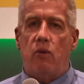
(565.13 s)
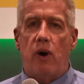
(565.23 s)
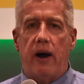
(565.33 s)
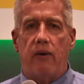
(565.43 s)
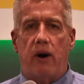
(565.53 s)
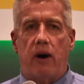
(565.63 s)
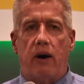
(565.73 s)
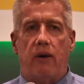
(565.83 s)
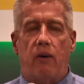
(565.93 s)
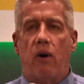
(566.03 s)
where
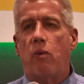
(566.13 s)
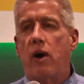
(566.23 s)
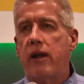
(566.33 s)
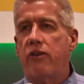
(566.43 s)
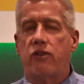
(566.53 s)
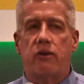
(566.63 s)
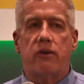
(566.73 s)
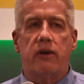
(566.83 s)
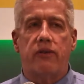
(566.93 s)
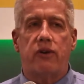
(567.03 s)
or one that's
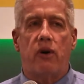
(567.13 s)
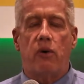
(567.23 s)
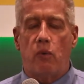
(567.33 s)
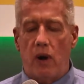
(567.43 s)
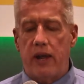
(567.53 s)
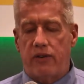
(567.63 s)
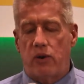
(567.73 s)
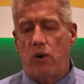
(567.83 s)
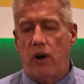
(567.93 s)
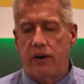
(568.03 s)

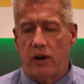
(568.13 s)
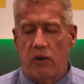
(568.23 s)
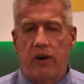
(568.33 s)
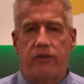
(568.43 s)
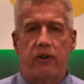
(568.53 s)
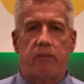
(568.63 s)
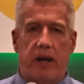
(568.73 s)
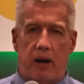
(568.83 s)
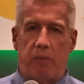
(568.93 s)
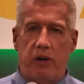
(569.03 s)
called under criticism,
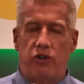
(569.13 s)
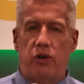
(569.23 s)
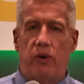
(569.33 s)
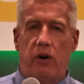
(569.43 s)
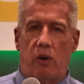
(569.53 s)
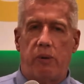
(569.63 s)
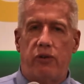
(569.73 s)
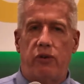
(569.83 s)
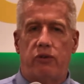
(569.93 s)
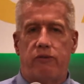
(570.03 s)
like a police shooting or
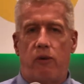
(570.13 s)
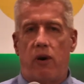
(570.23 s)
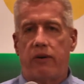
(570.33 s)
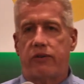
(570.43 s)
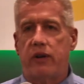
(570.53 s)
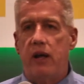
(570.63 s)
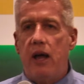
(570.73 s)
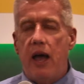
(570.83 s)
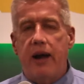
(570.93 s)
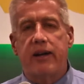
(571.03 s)
police use of force,
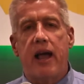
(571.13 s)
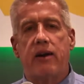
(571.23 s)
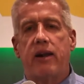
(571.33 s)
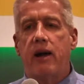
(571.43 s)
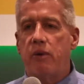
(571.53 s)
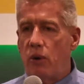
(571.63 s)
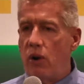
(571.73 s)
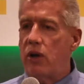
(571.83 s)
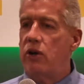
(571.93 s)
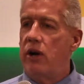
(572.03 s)
and counter that with
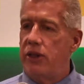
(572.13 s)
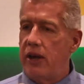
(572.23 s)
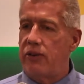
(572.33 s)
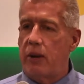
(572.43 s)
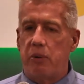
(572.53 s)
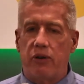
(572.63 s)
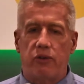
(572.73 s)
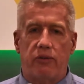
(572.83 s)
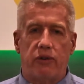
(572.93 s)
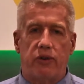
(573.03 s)
all the good things that police
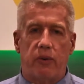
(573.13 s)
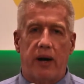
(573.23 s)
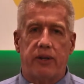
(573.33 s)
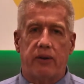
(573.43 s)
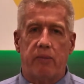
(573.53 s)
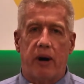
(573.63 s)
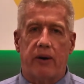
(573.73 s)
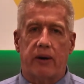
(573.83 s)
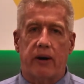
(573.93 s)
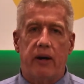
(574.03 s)
officers do out there in
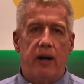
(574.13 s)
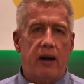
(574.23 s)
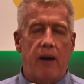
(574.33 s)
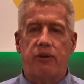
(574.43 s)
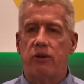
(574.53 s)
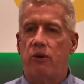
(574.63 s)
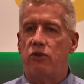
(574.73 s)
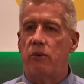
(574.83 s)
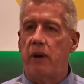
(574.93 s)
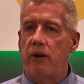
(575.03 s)
America. Cops are
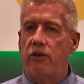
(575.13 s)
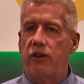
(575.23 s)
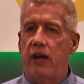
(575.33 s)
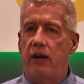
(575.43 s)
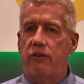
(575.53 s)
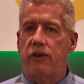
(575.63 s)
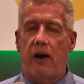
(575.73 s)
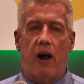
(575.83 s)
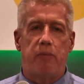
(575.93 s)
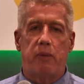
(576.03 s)
doing tremendous things.
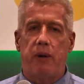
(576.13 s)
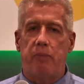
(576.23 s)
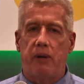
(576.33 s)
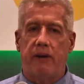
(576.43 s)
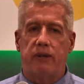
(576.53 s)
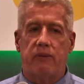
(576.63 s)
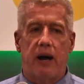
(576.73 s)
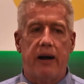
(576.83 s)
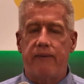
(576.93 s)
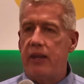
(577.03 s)
They're helping people left and
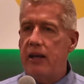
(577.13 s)
right.